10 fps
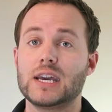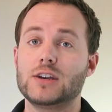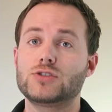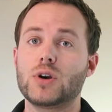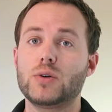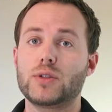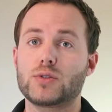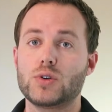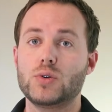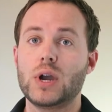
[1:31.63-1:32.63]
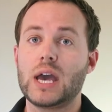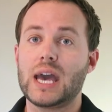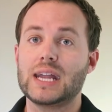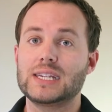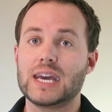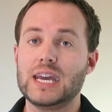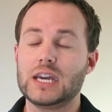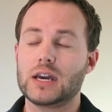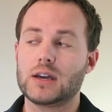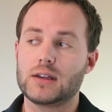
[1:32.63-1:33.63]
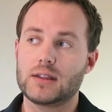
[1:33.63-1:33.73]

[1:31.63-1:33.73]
is go through and take